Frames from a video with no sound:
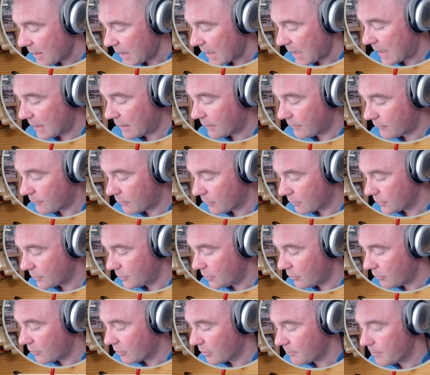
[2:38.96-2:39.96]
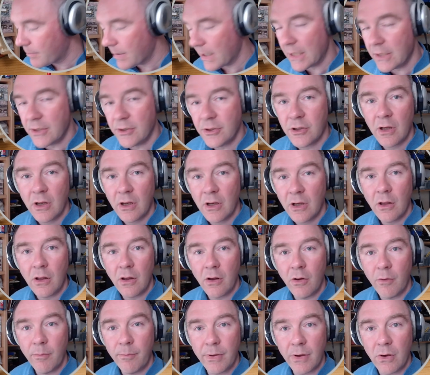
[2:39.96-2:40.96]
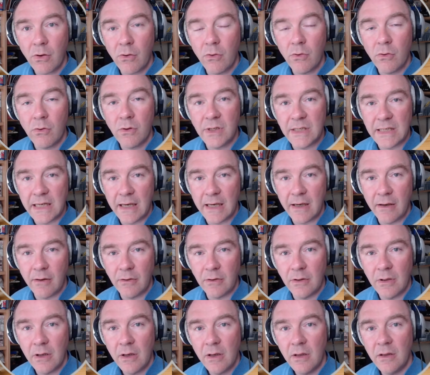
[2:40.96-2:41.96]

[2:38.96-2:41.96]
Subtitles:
And of course, you can pitch up or down